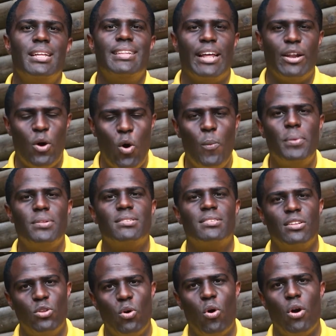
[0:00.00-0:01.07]
that opens
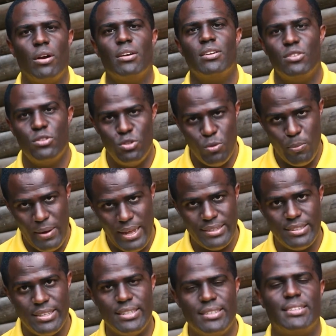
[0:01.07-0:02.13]
the door to
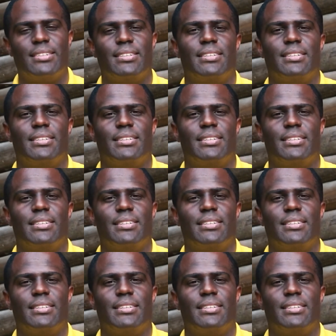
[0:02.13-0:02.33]
blessings.